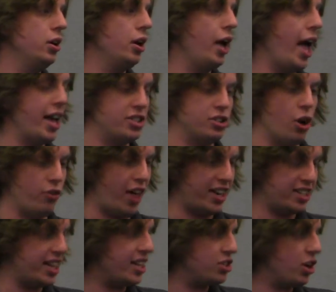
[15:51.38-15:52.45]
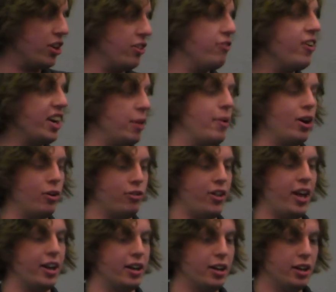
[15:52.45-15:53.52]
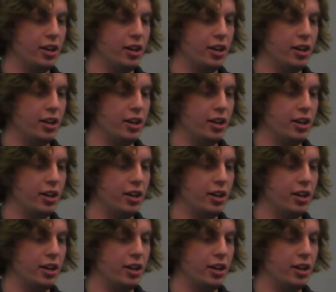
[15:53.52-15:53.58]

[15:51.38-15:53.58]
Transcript: And so that's, that's sort of the fundamental thing.